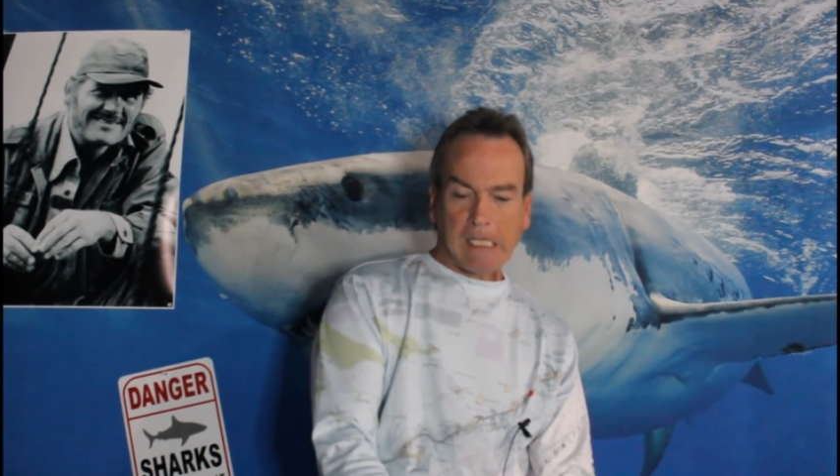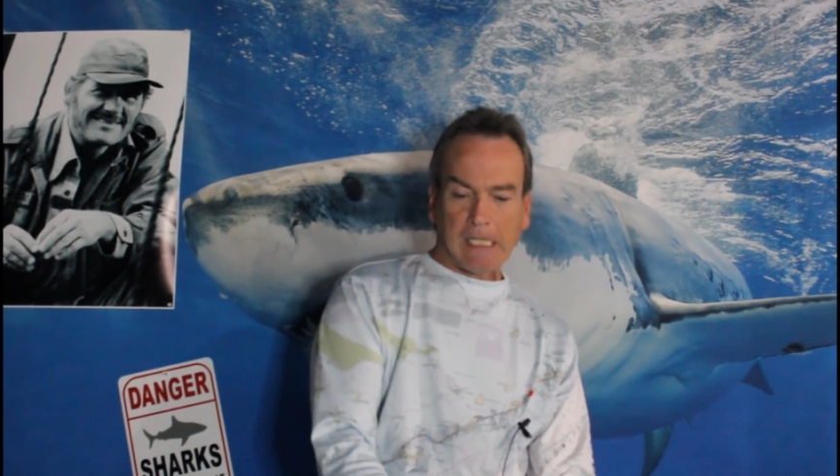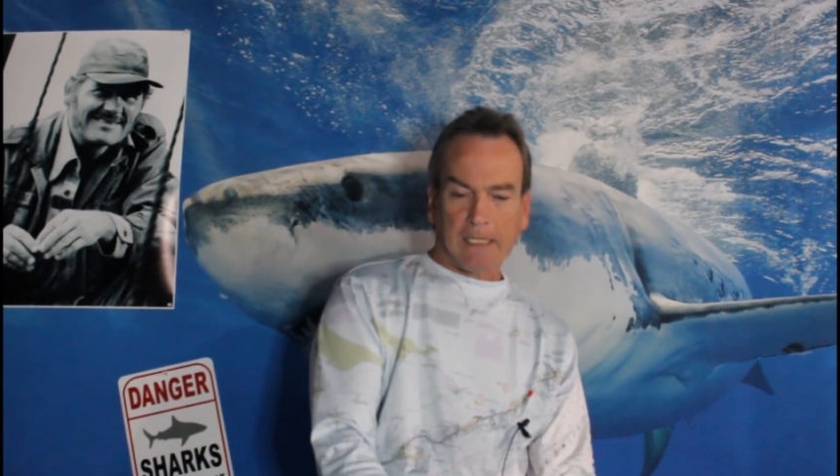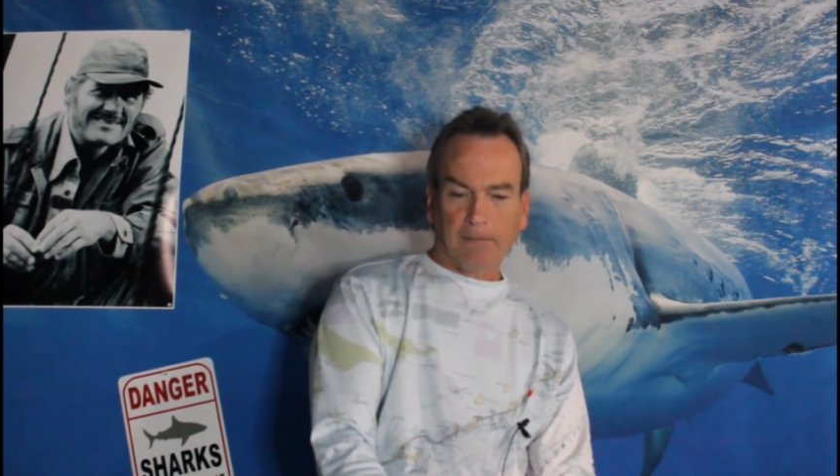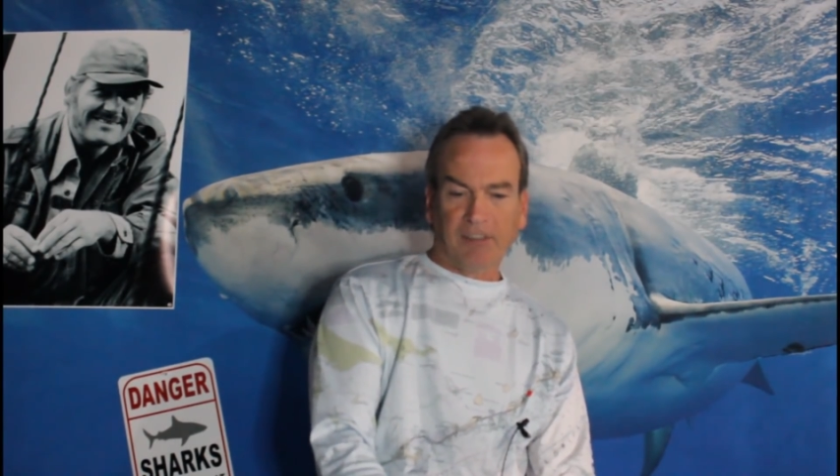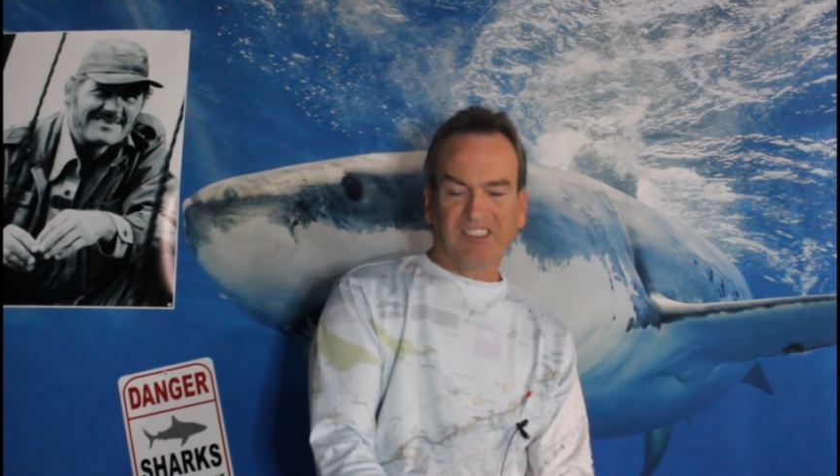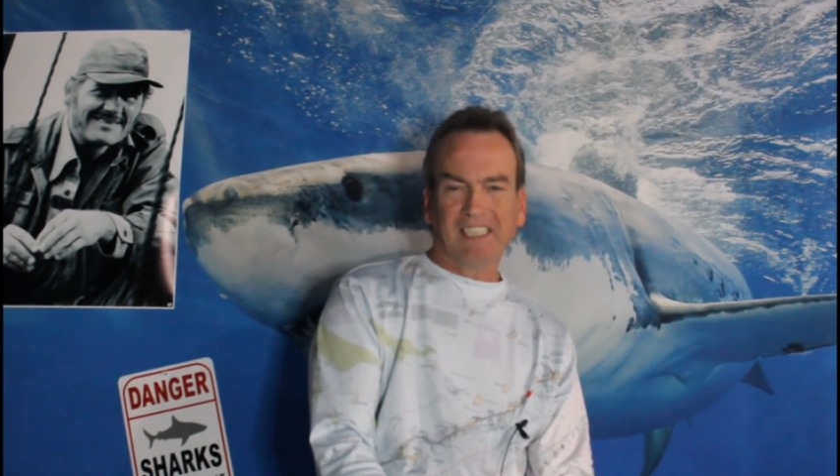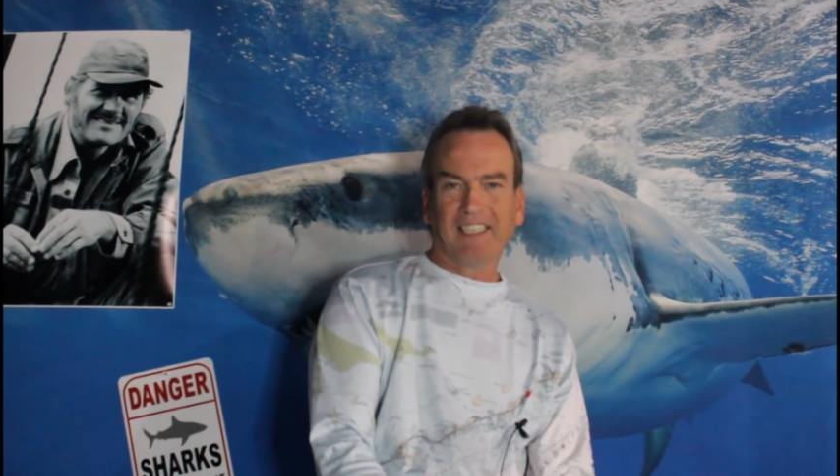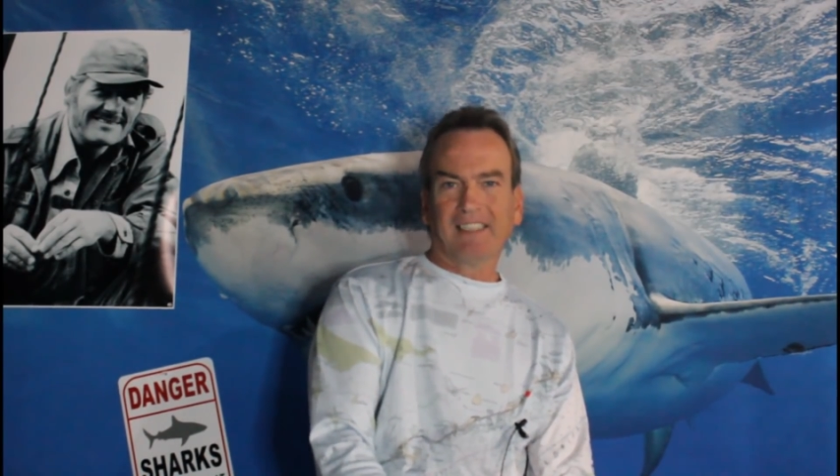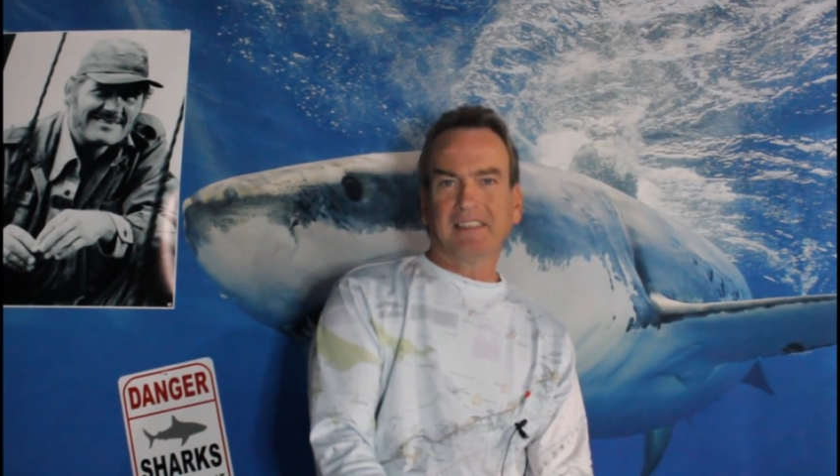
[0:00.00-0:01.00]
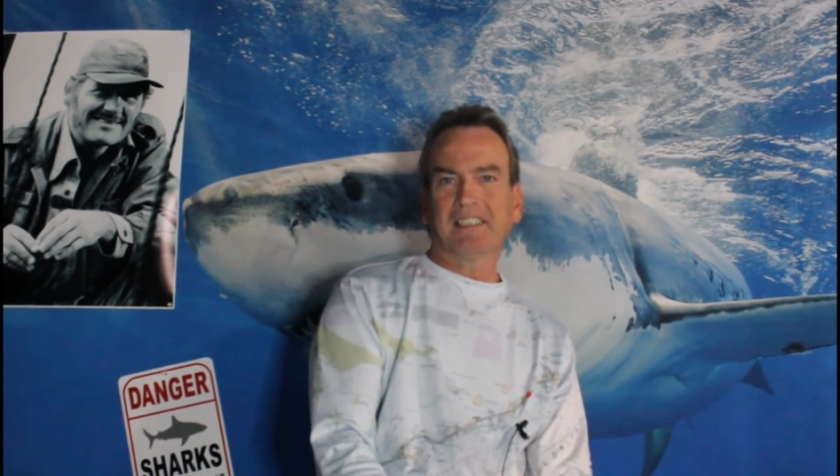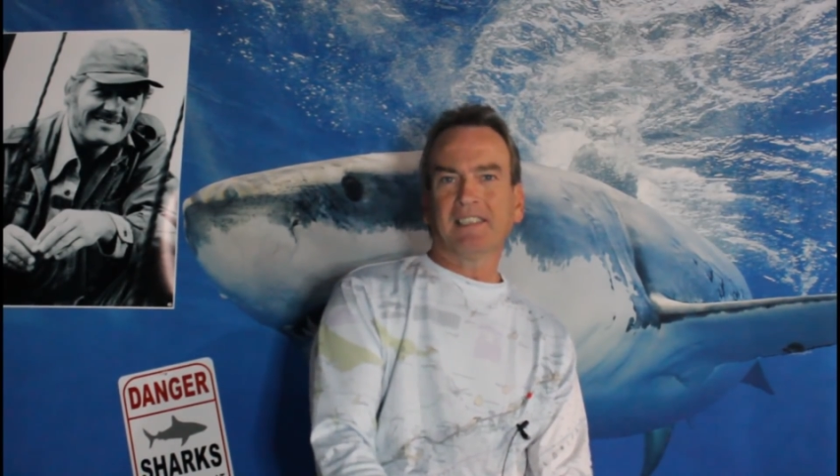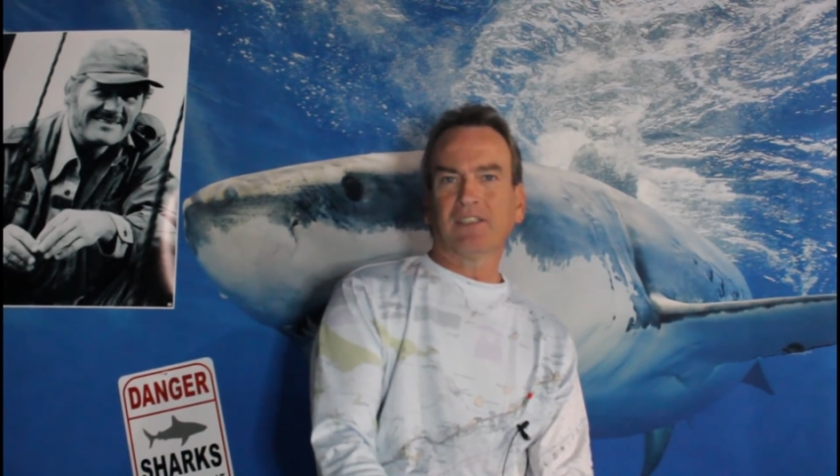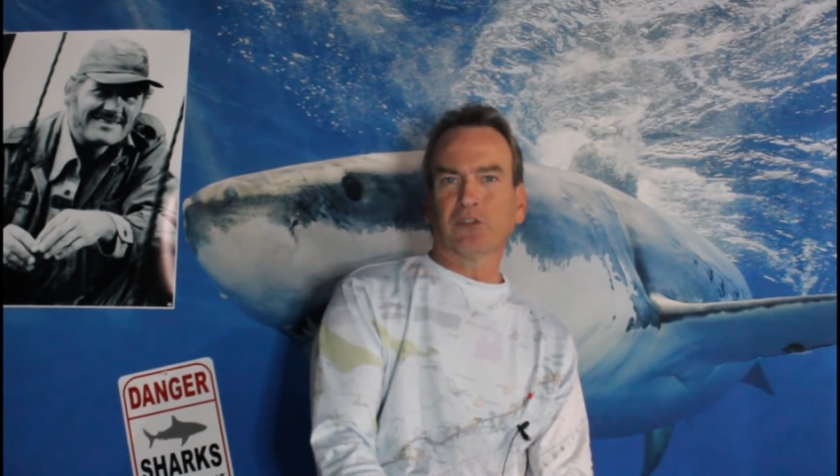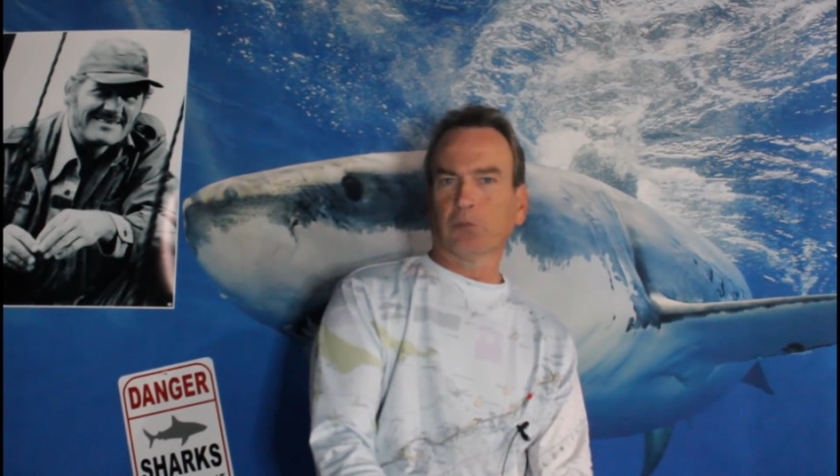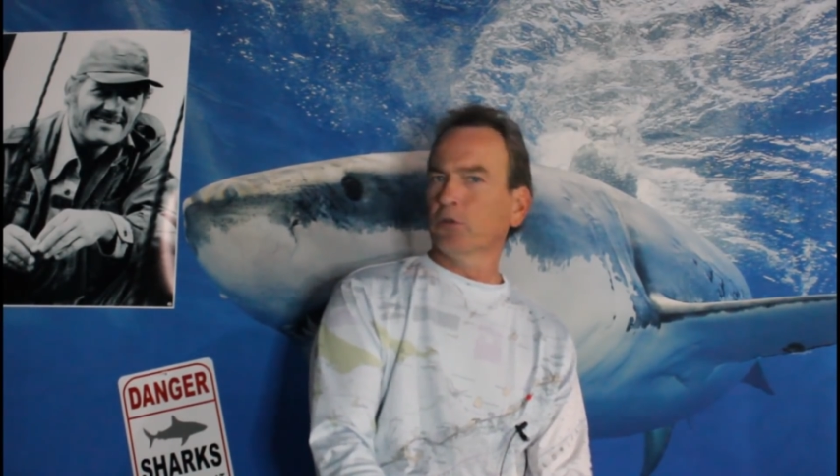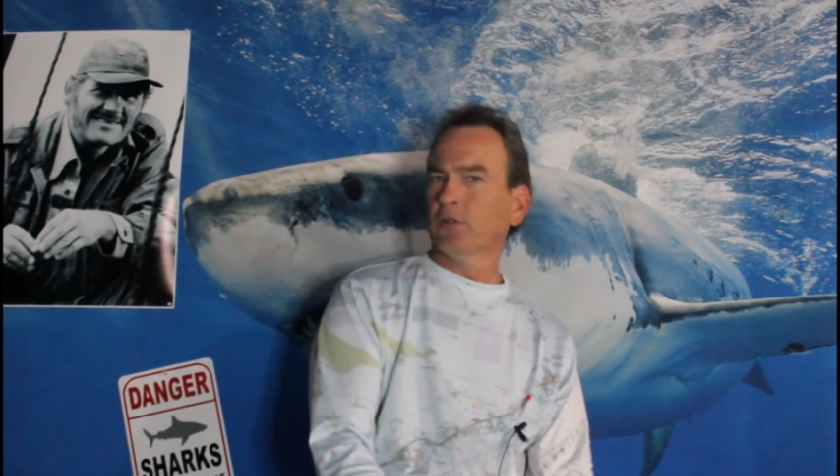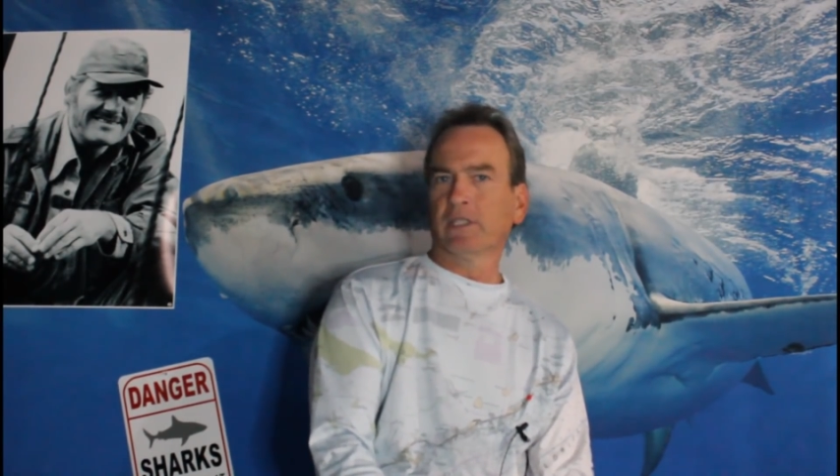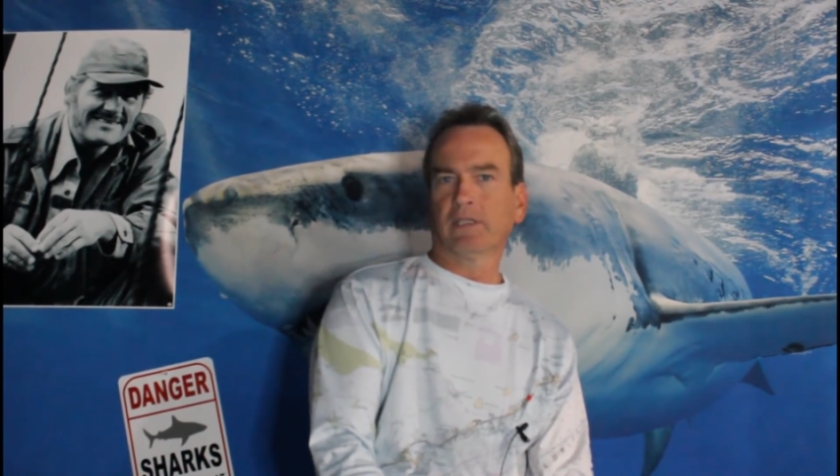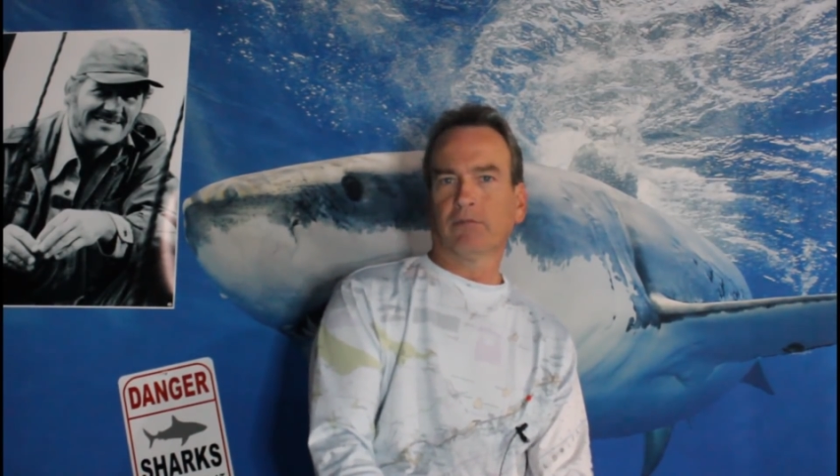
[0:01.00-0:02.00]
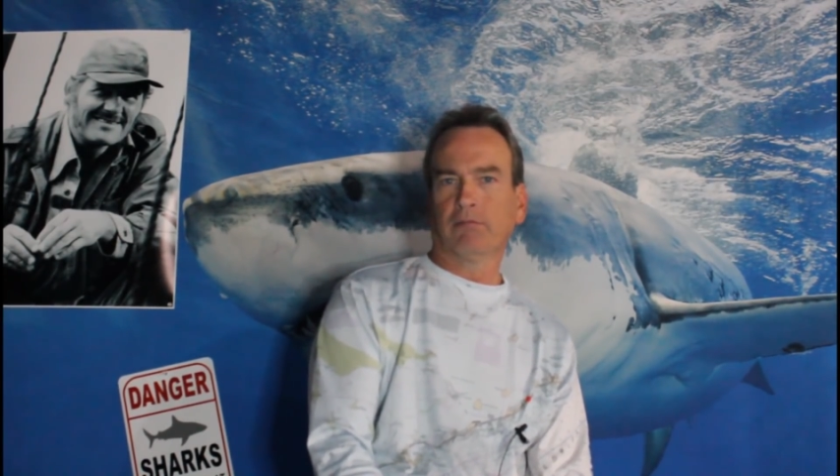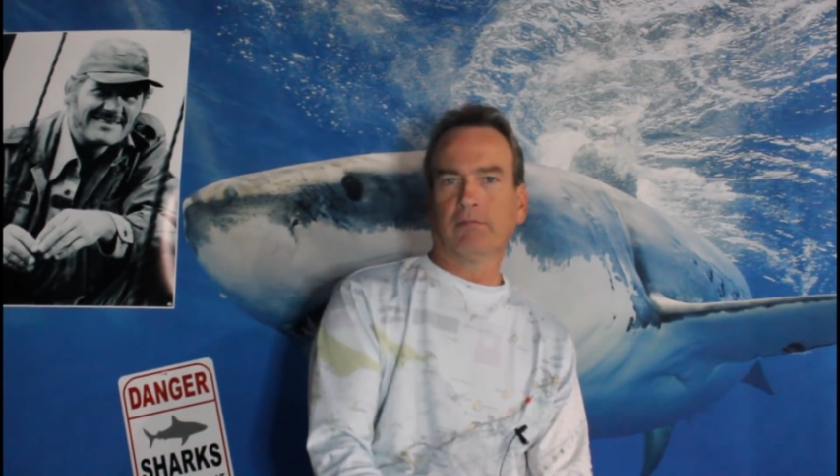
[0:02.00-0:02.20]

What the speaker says: Mistaken identity is a brutal hit.